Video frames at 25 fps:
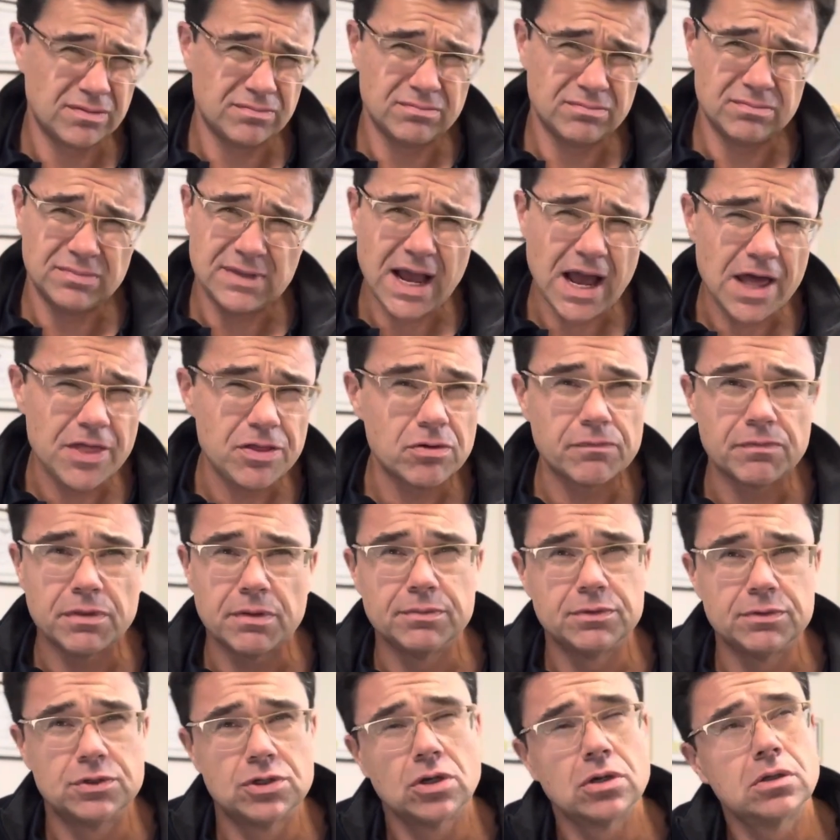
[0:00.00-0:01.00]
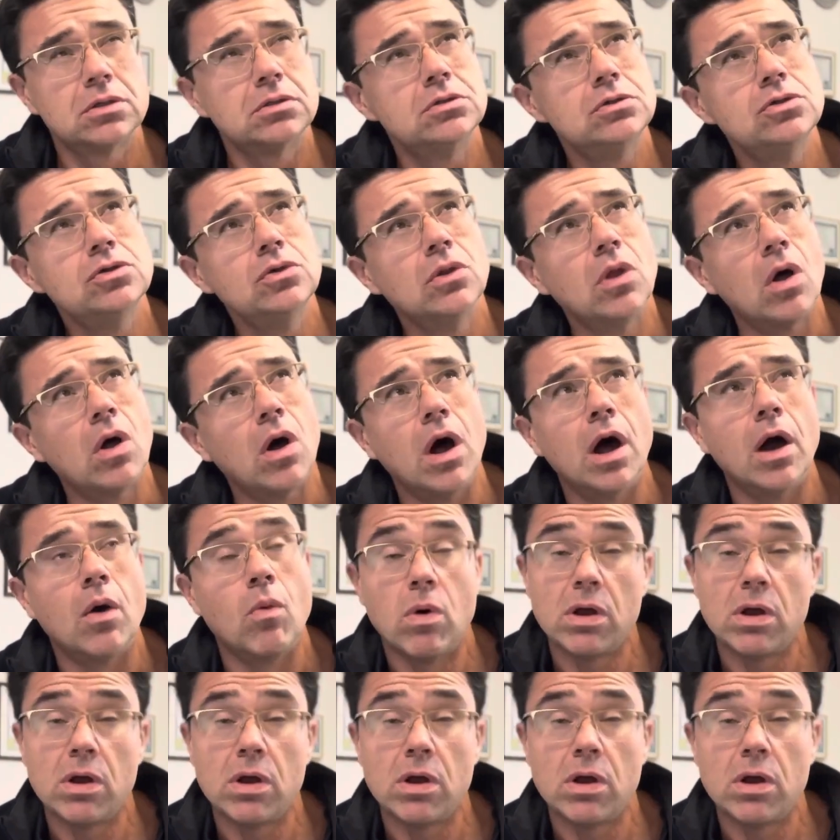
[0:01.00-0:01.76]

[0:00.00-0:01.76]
Neither of them took too long.